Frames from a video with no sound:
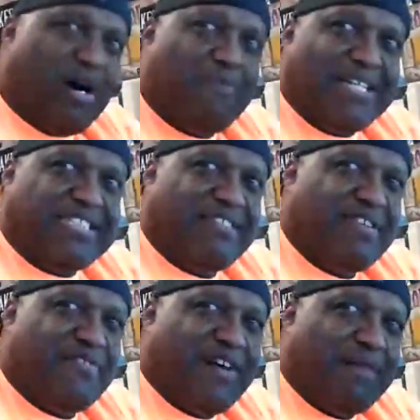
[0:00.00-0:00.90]
About
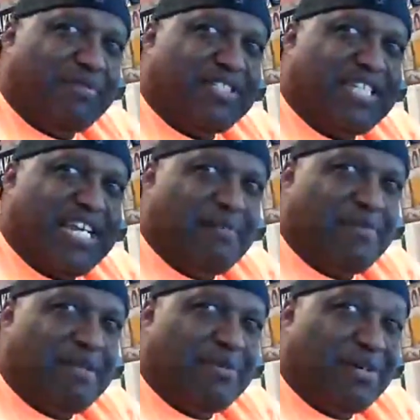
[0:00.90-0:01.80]
seventy-five percent of the
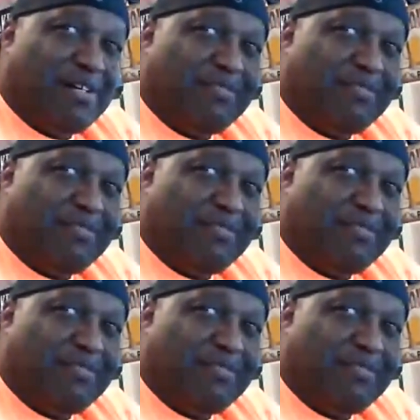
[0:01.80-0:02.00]
people are